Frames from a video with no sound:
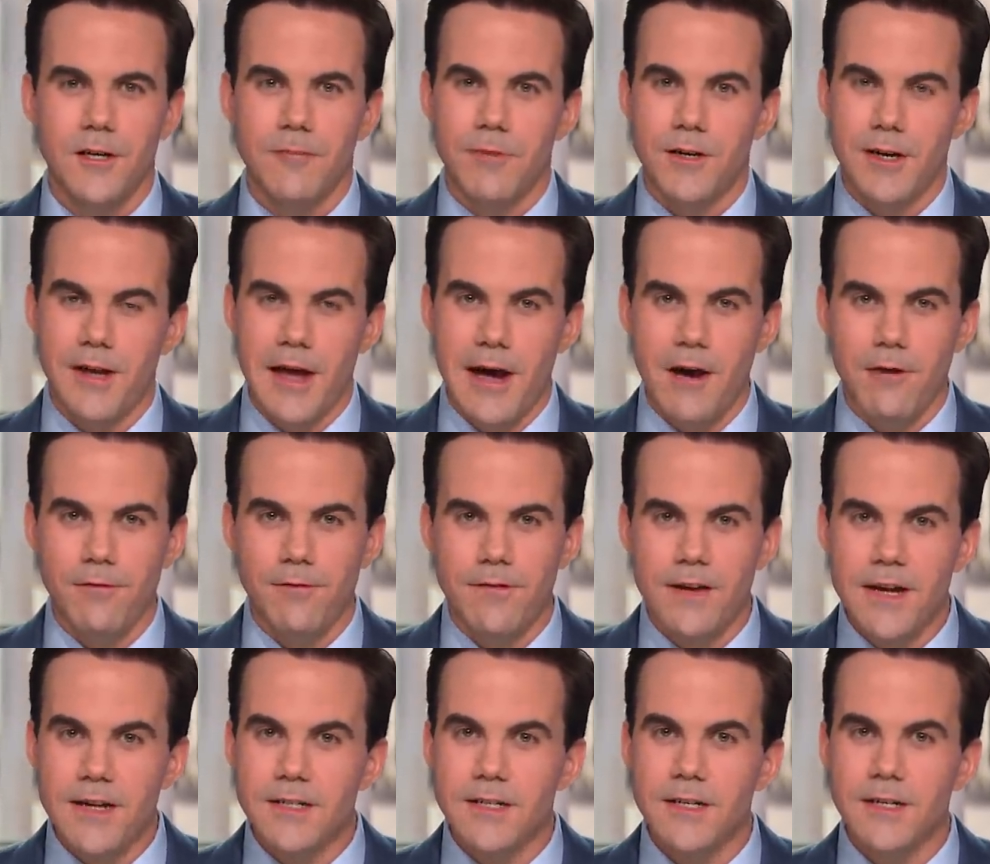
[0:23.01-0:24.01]
But now,
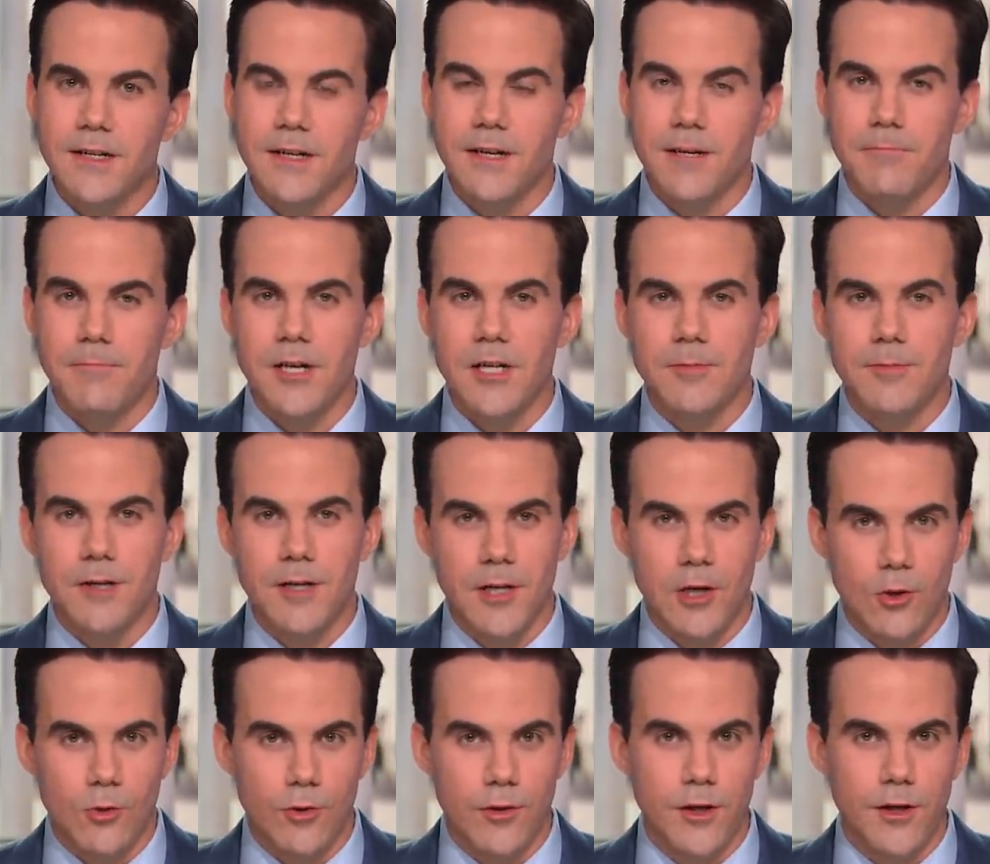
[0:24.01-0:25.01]
facing an impeachment
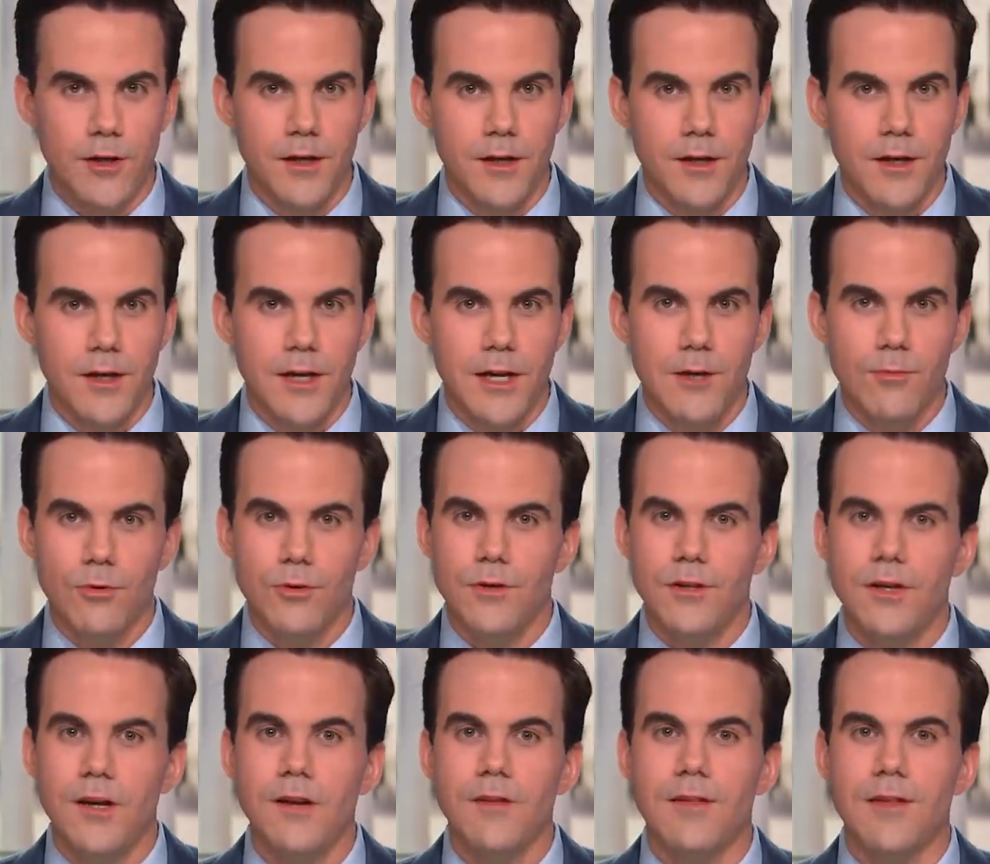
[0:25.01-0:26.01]
inquiry, he will
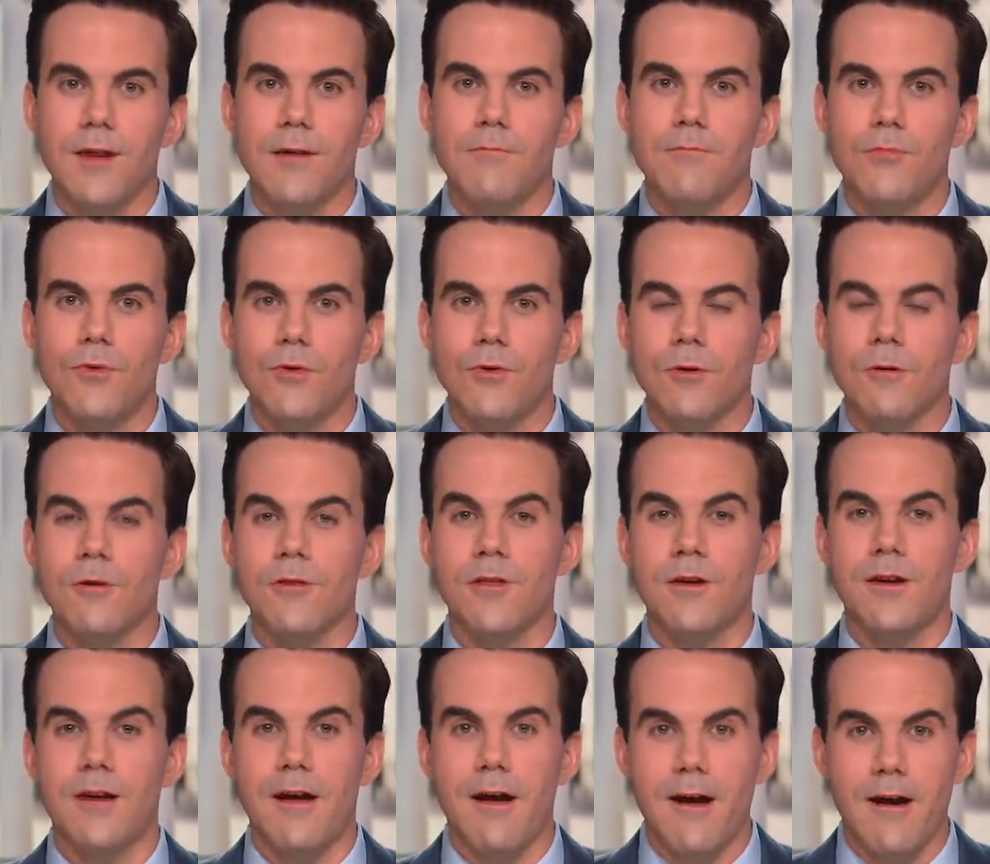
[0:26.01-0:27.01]
need them more
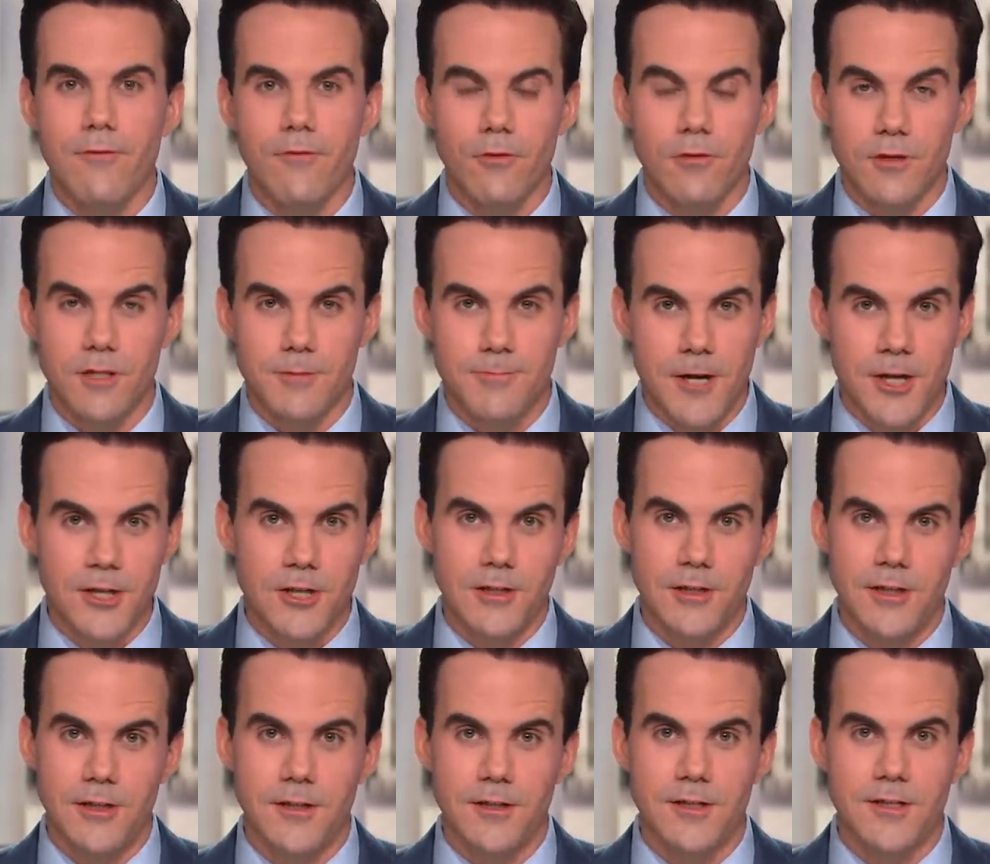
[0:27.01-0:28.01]
than ever,
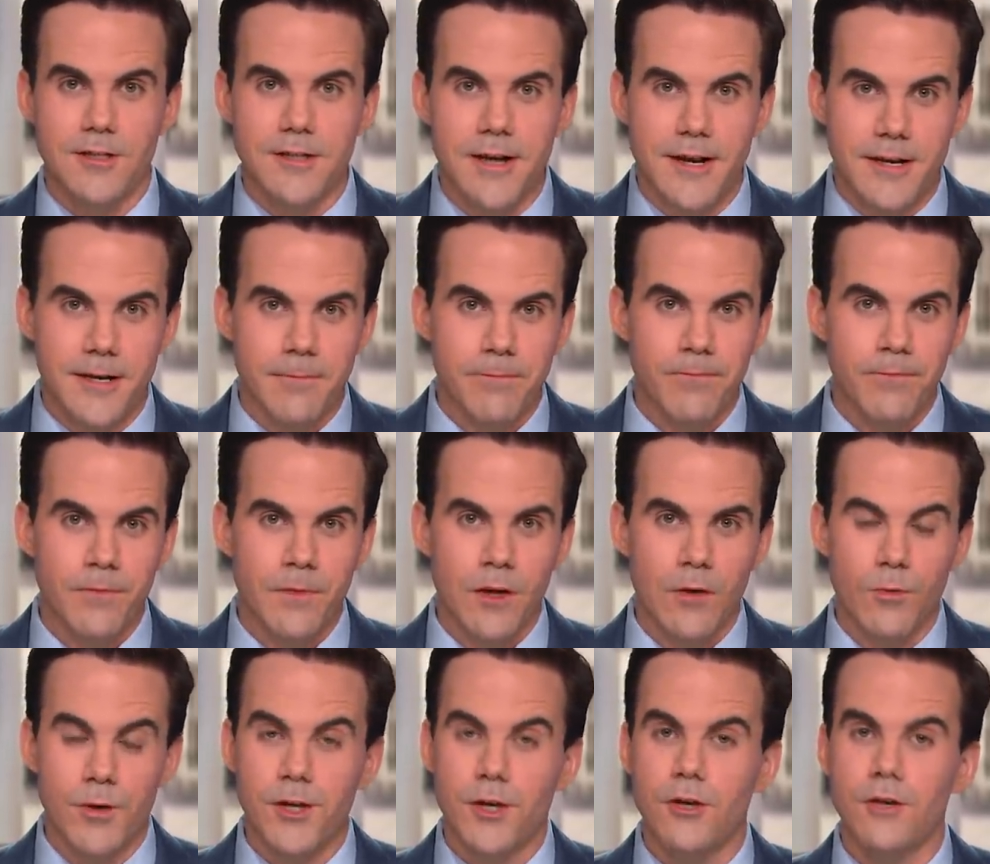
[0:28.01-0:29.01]
especially in the Senate,
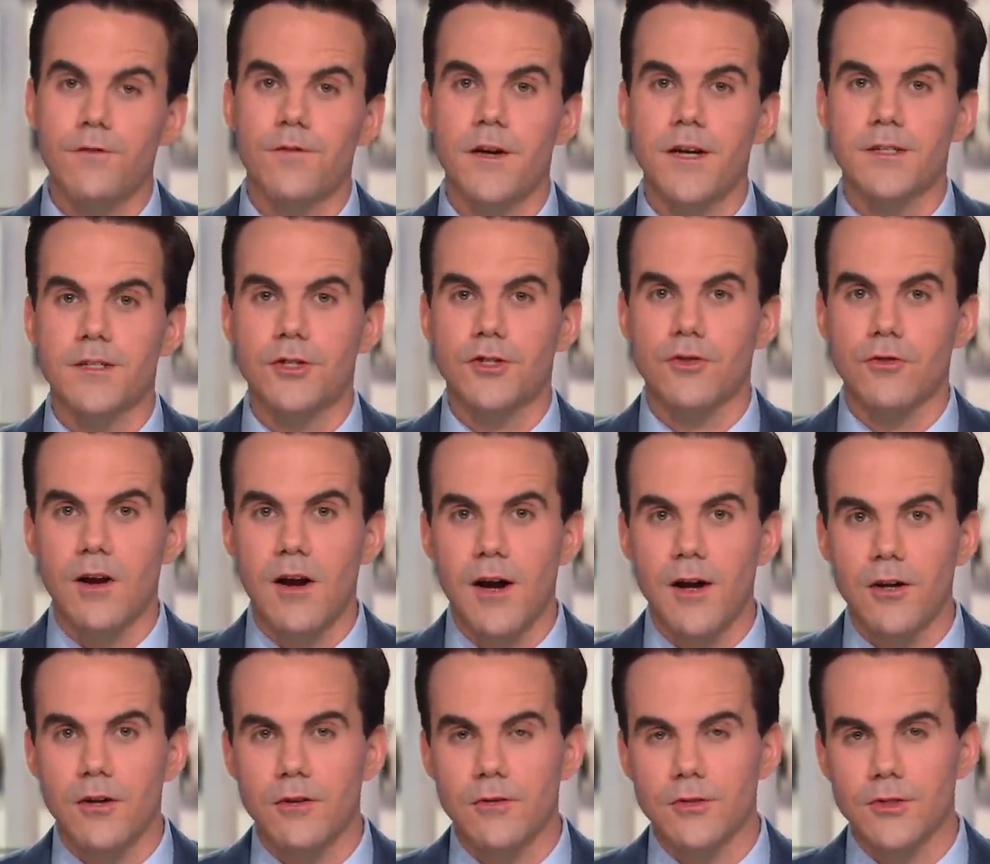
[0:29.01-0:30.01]
where he could face a
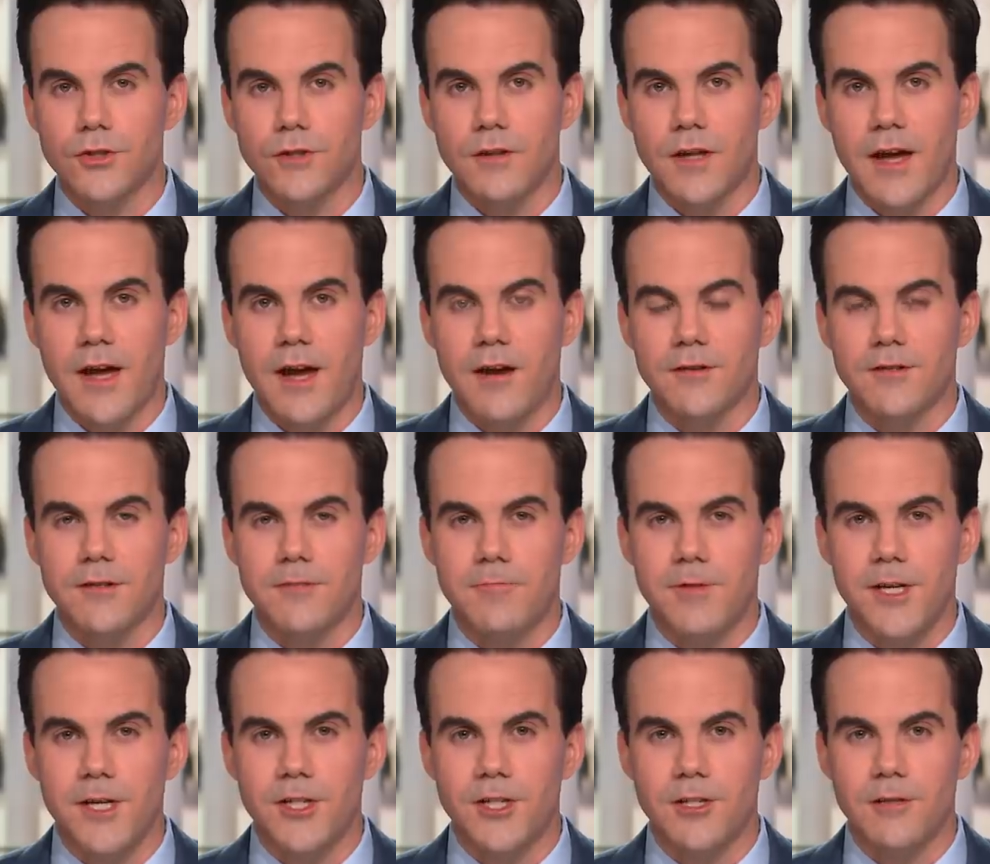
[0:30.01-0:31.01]
trial should the House
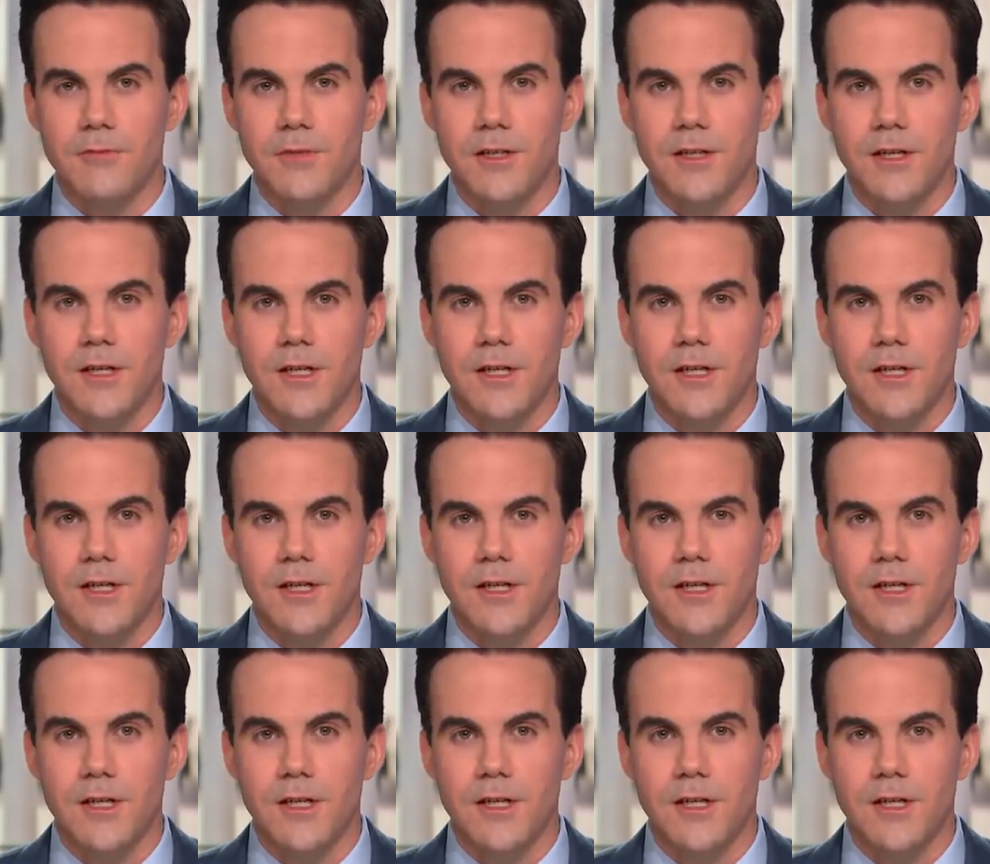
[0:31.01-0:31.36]
impeach him.